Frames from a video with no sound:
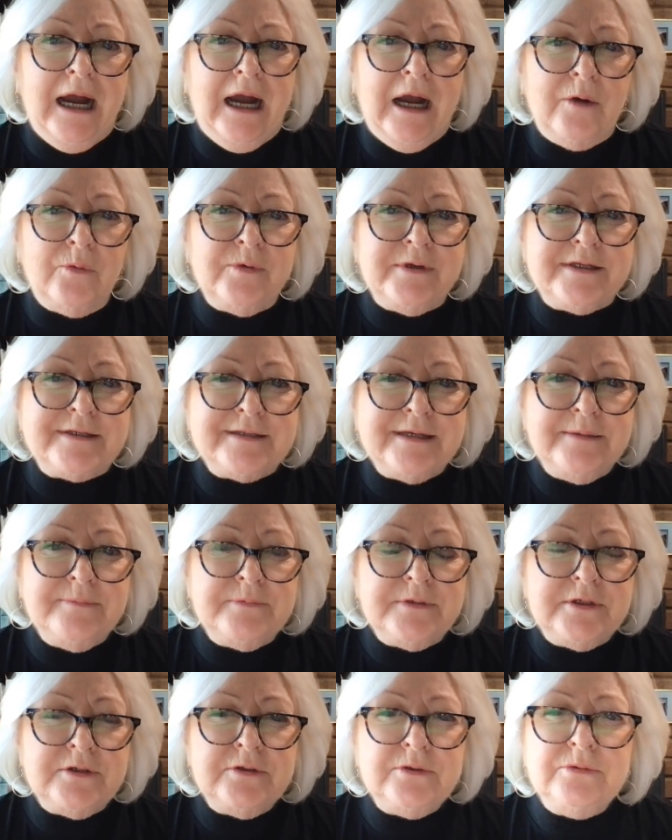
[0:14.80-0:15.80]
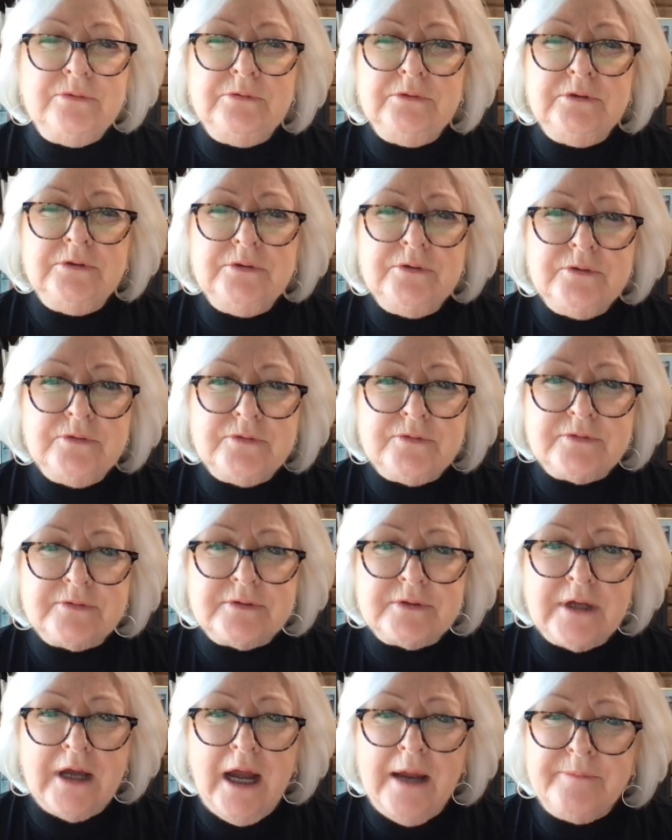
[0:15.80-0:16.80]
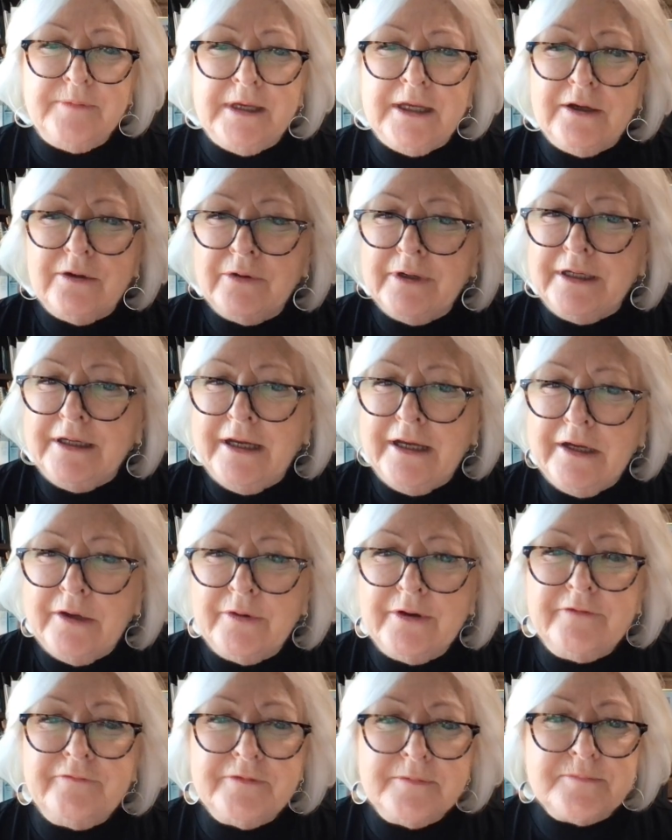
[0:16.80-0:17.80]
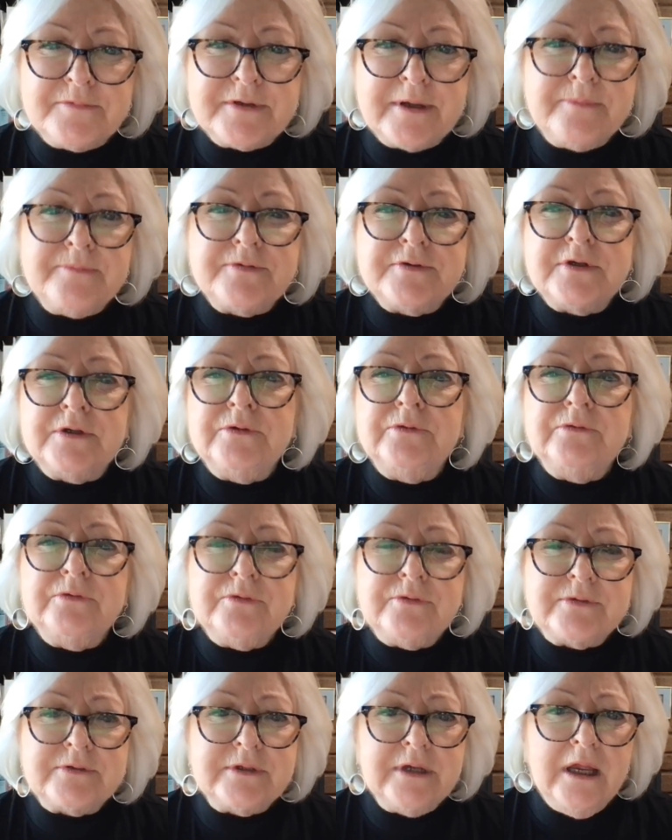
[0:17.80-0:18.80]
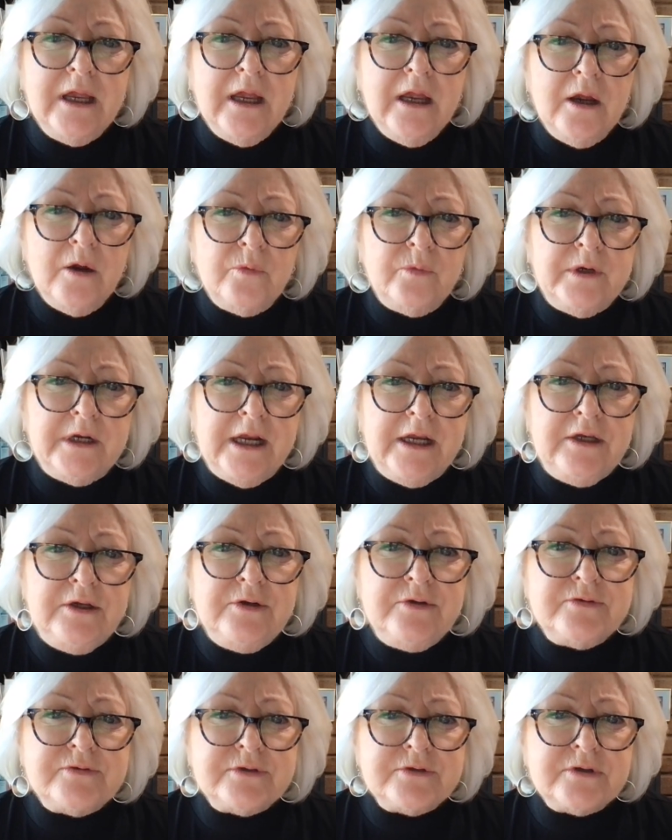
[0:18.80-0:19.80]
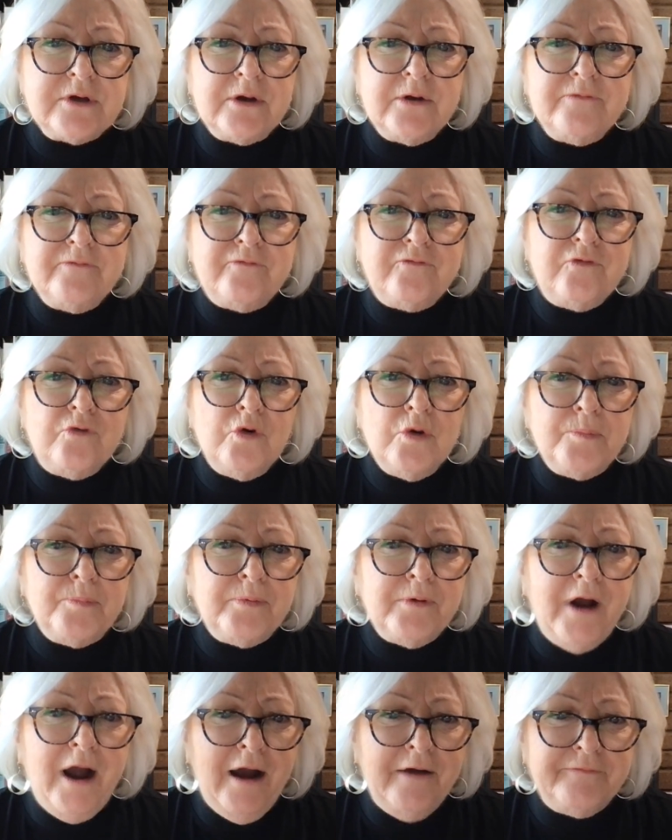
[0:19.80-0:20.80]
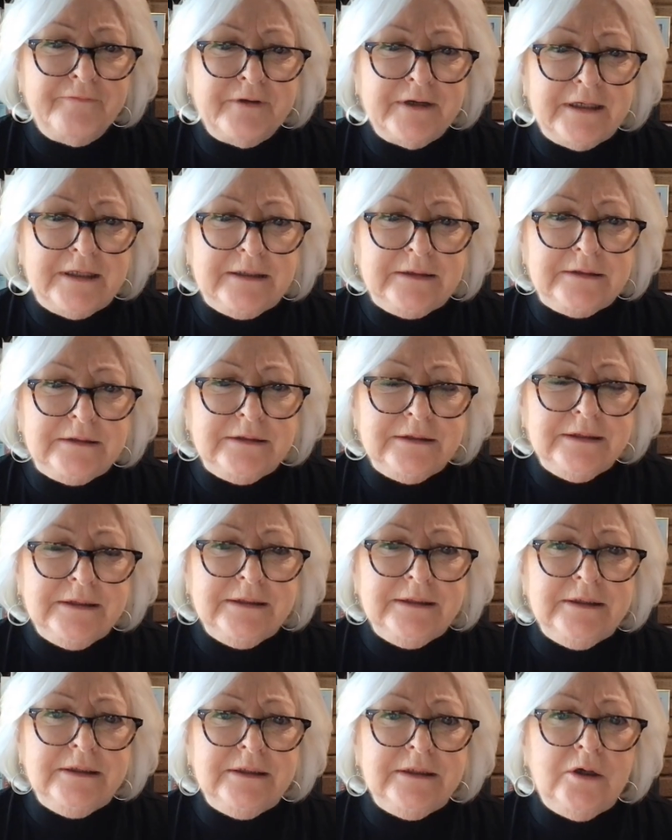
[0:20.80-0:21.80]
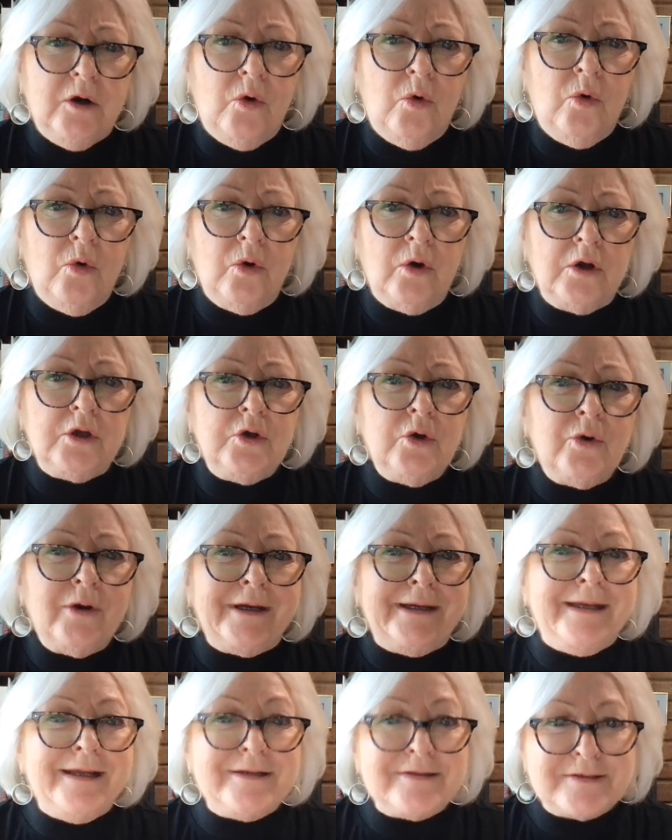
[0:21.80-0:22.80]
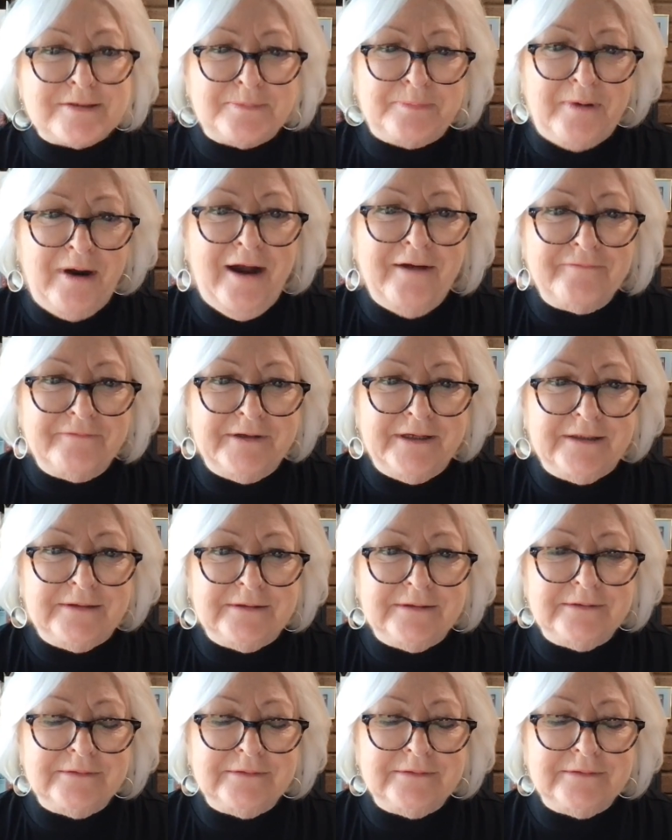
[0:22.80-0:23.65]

We seem to lose, I'm hearing from some students, when I use the term for-profit or you're against profit.